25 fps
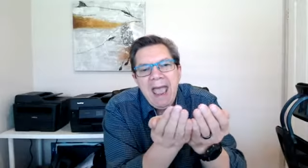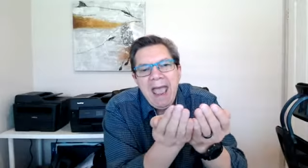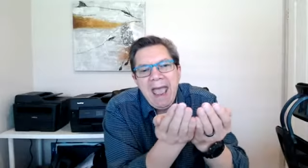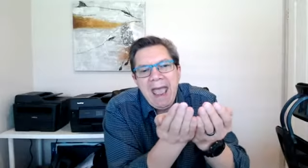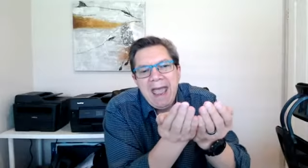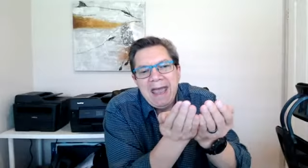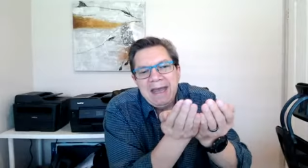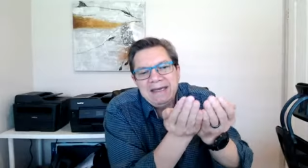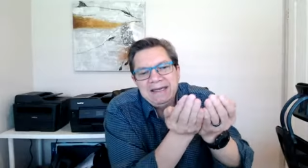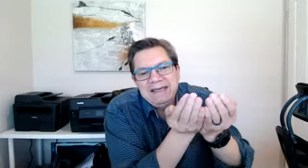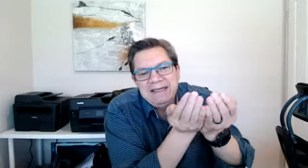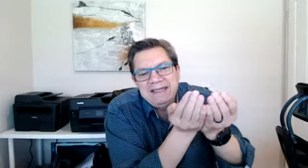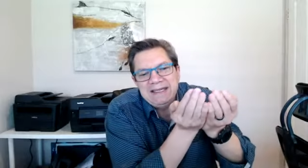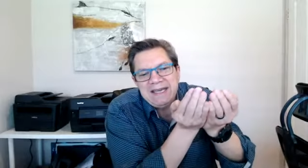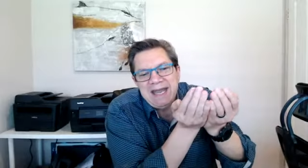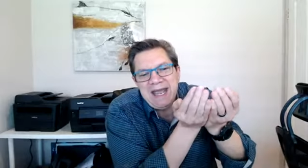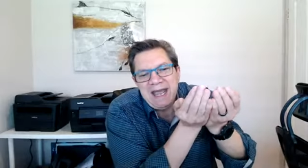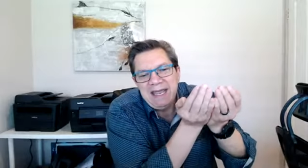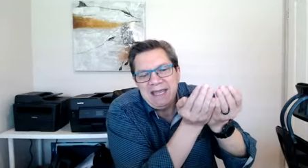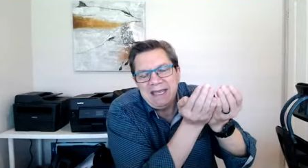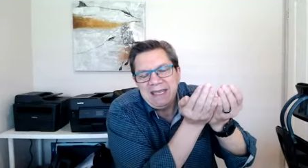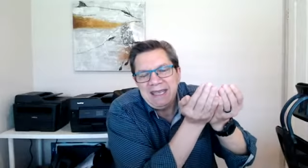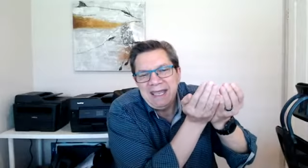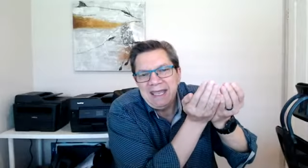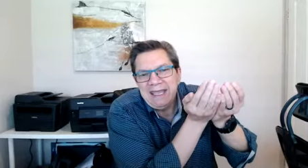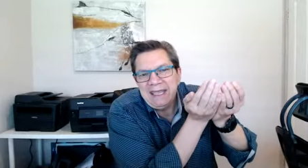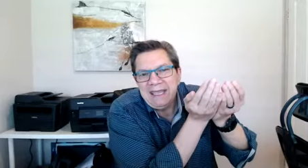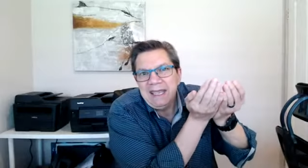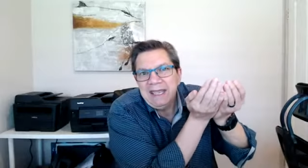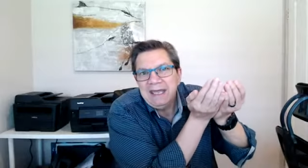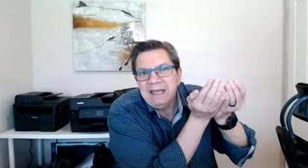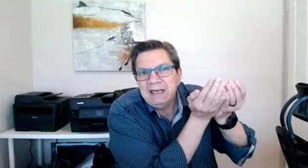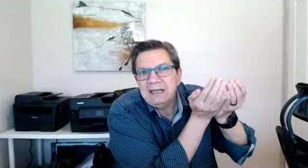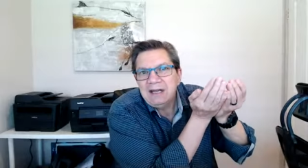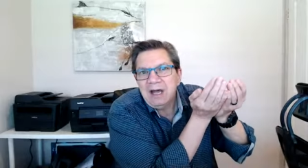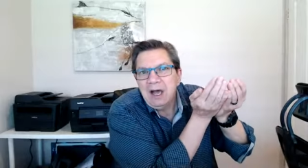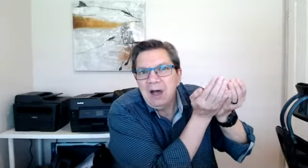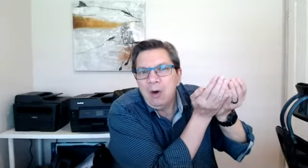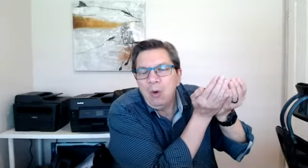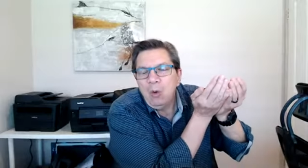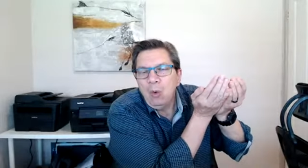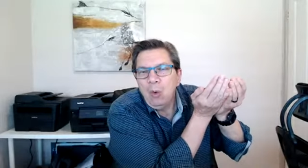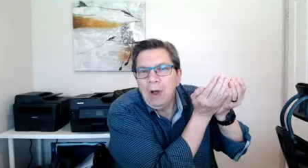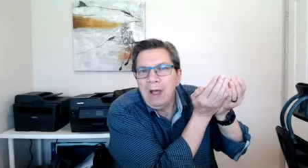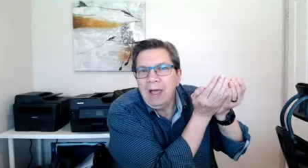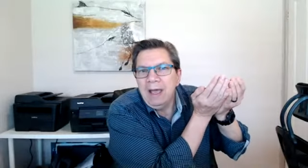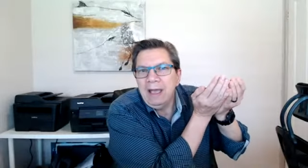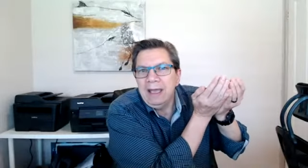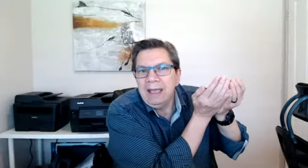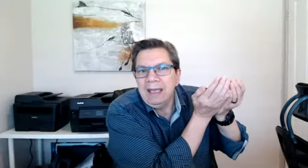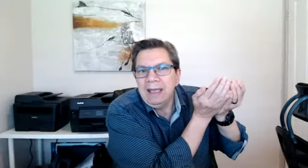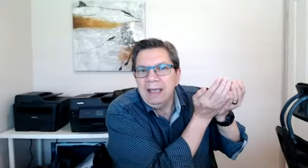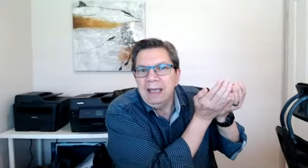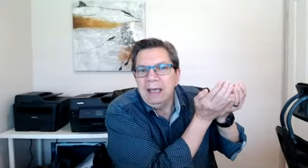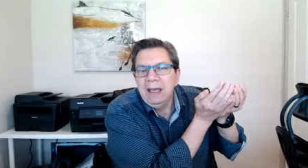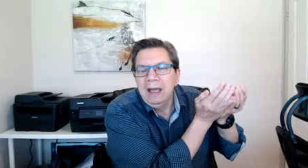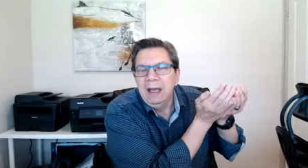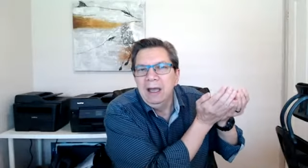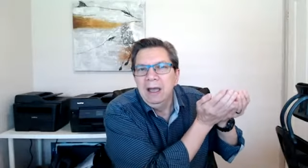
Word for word: and taking it away.